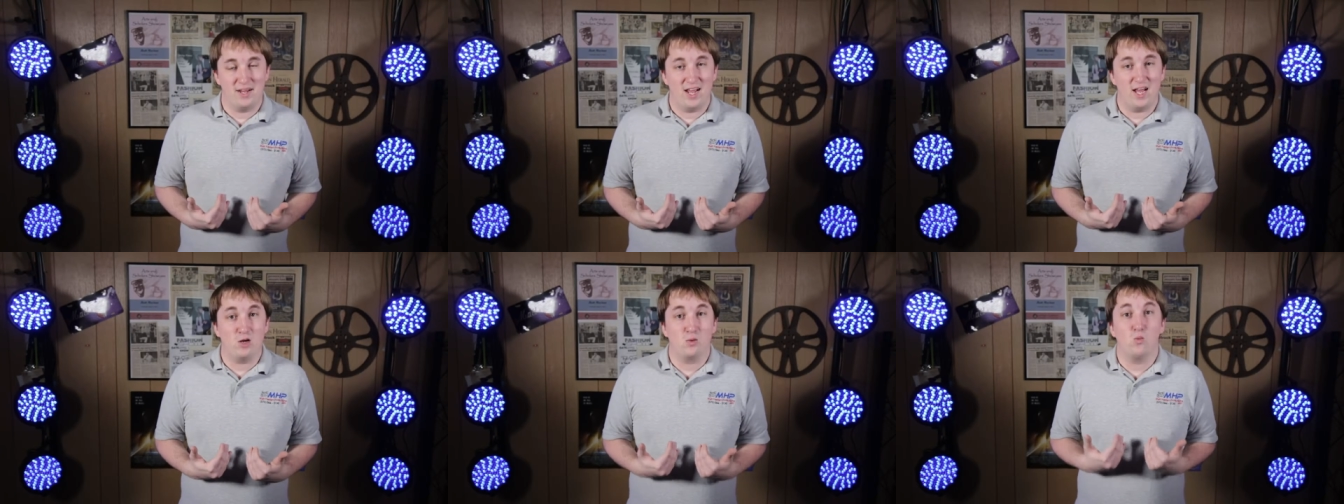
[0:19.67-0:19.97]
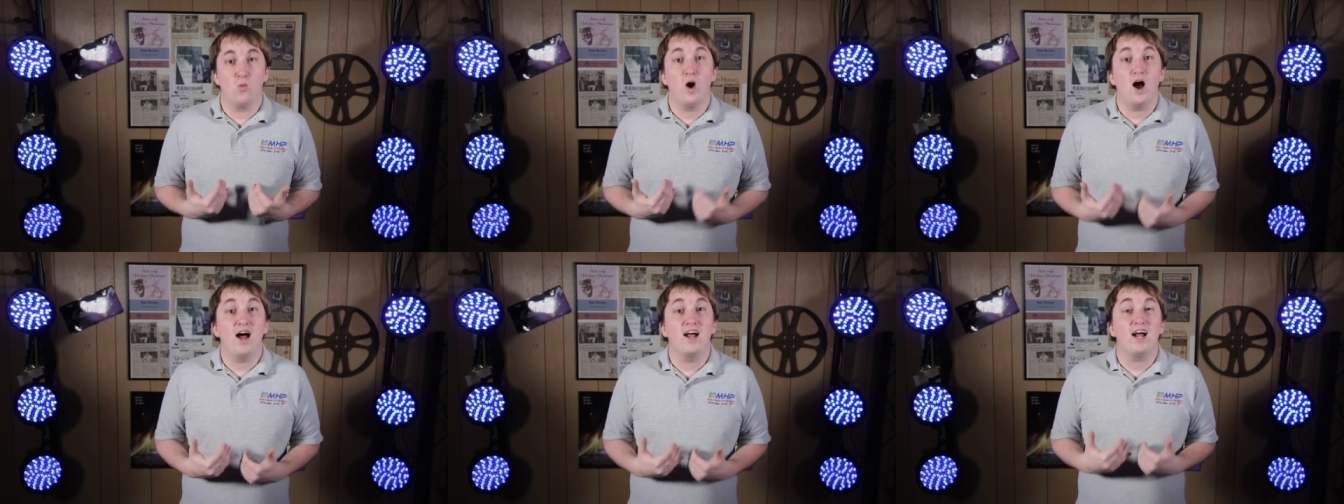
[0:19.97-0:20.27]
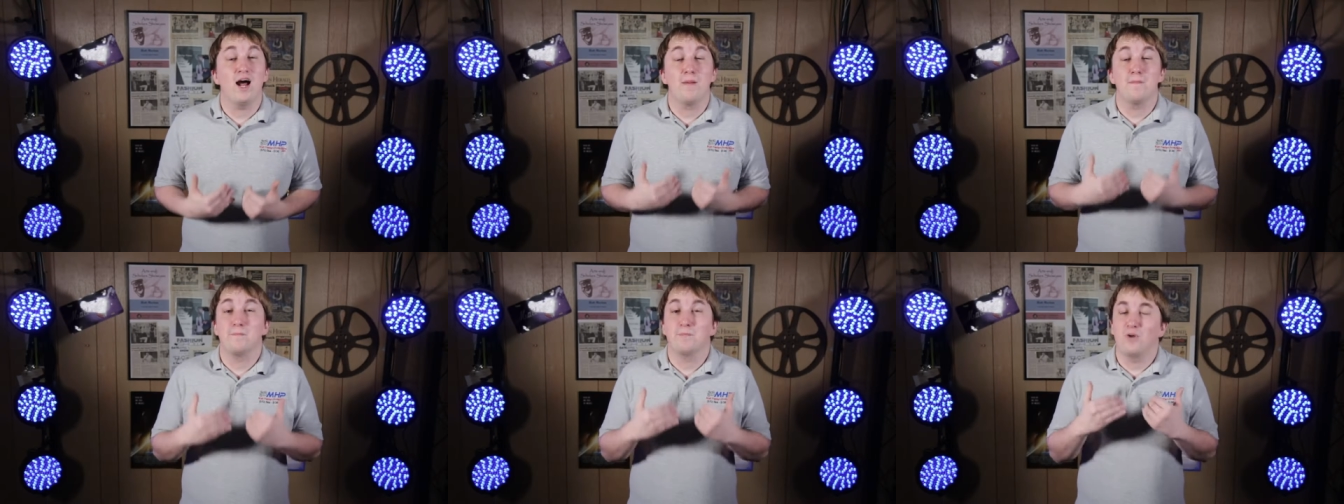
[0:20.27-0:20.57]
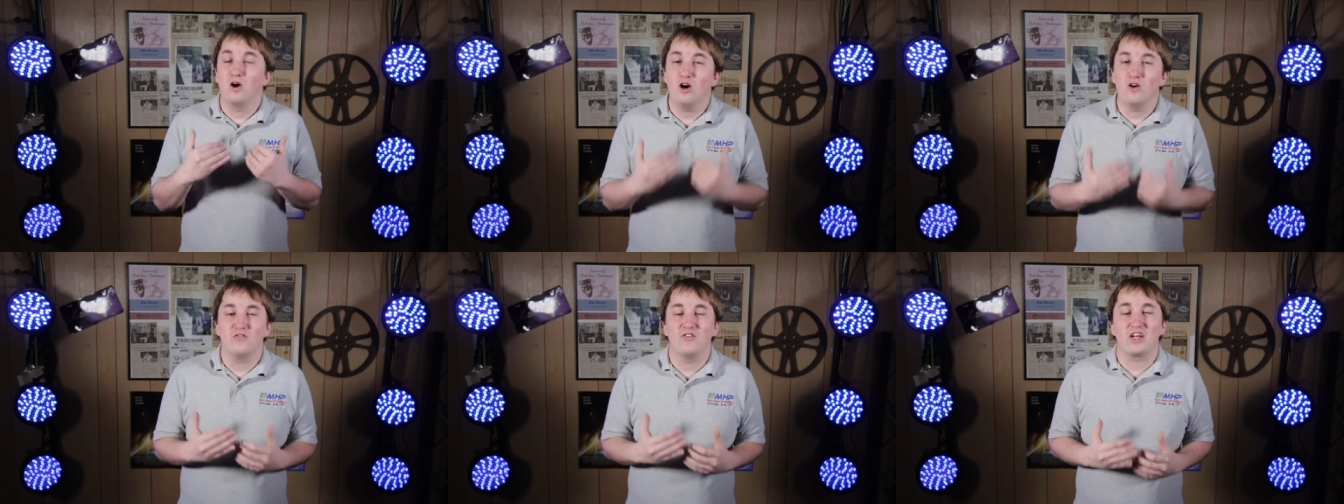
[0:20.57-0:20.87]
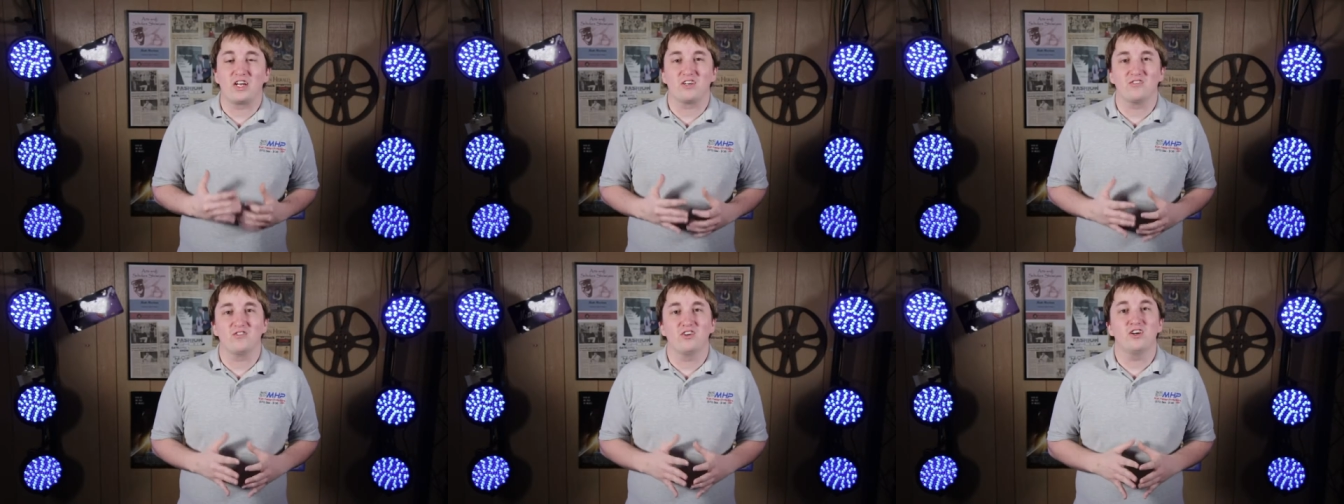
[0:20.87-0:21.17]
and why I'm
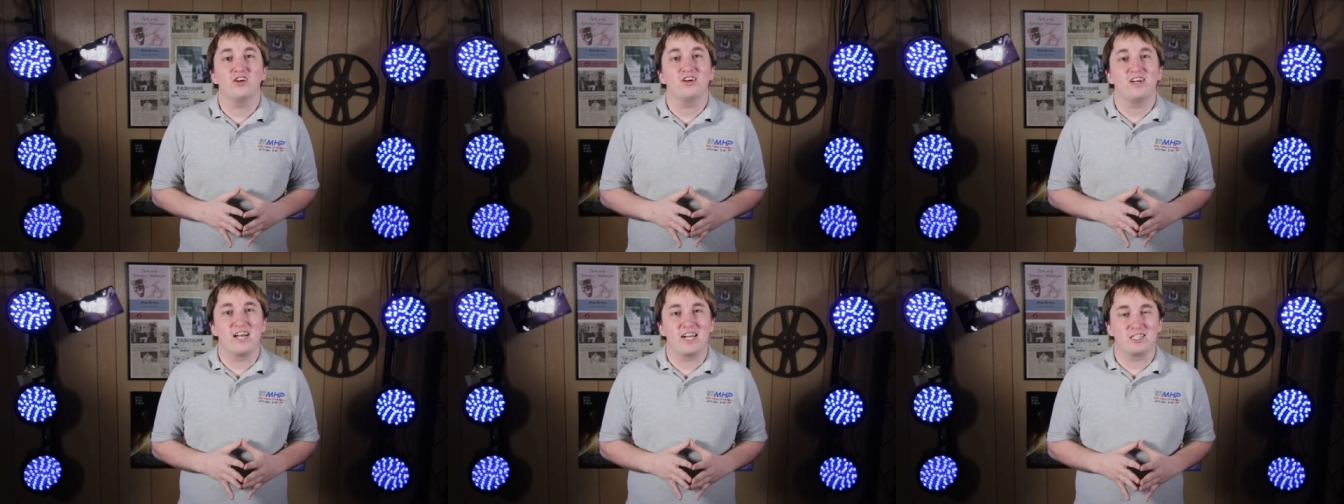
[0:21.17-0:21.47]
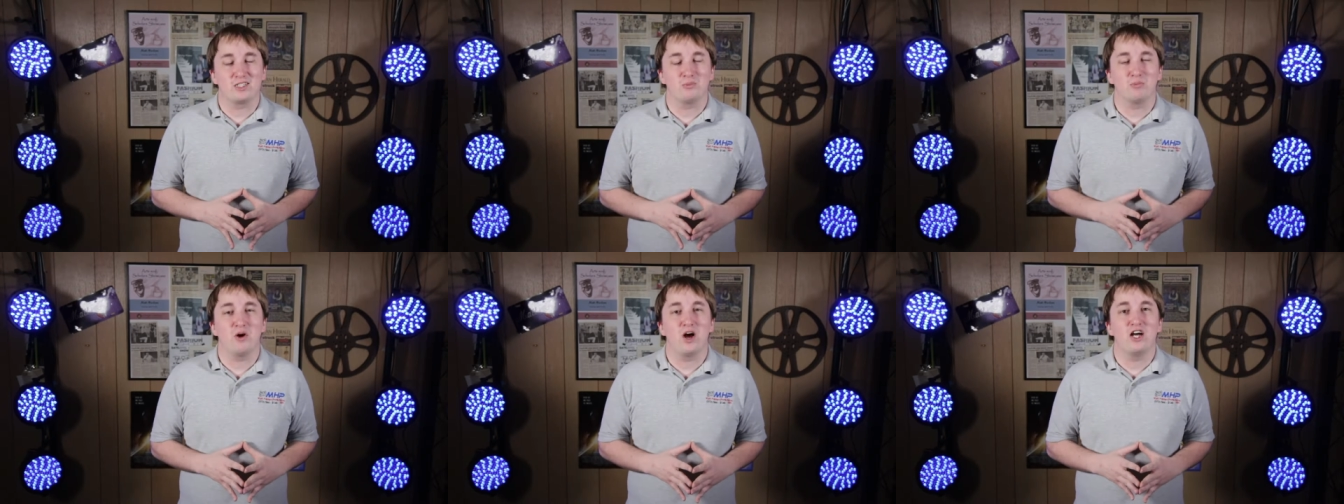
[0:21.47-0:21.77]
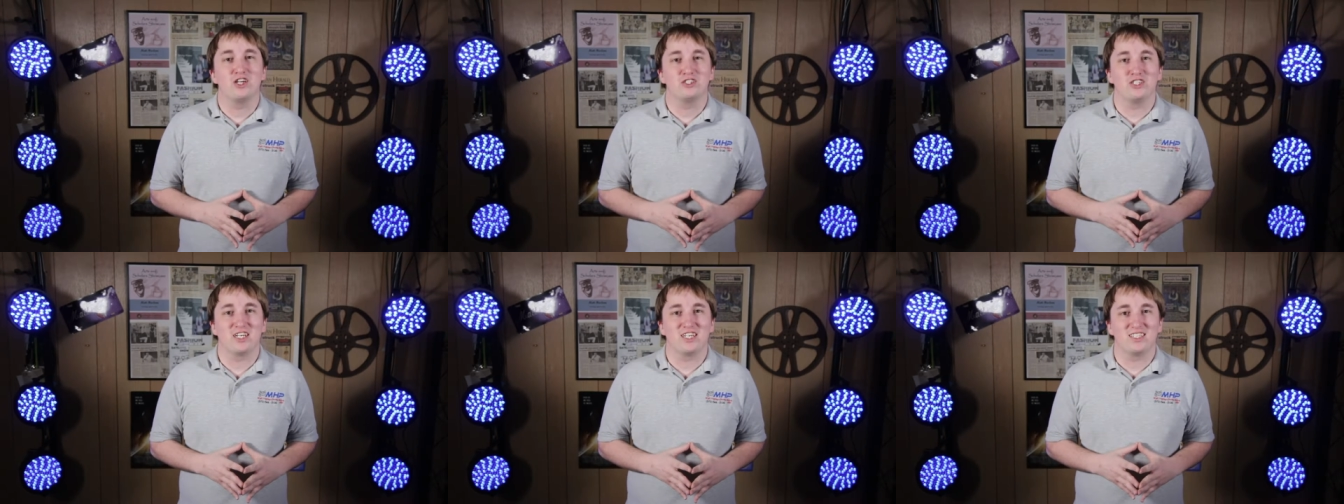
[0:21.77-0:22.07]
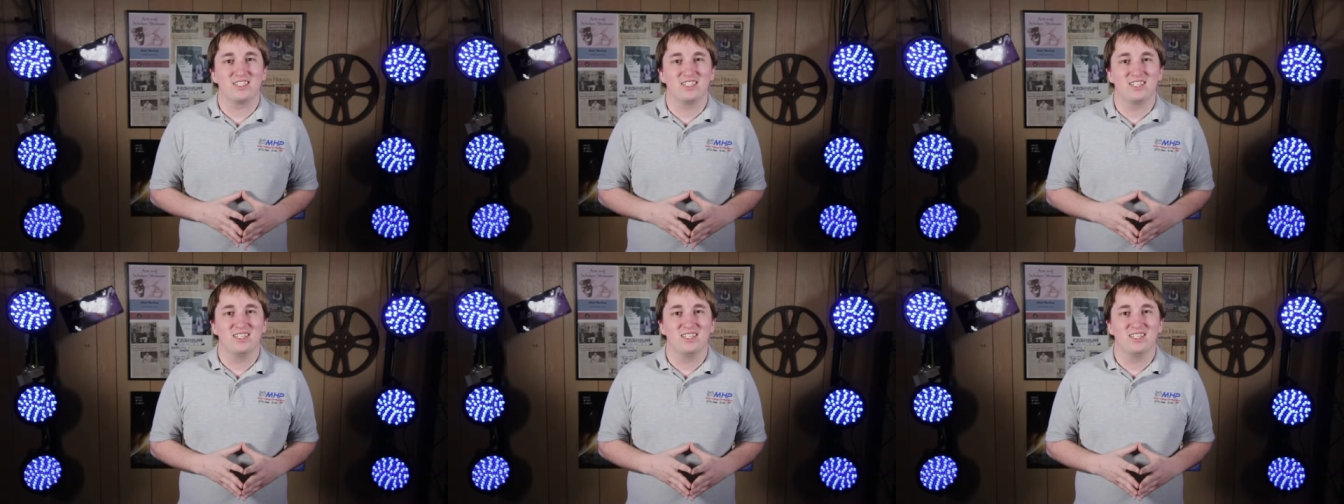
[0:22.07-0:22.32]
perfect for your next project.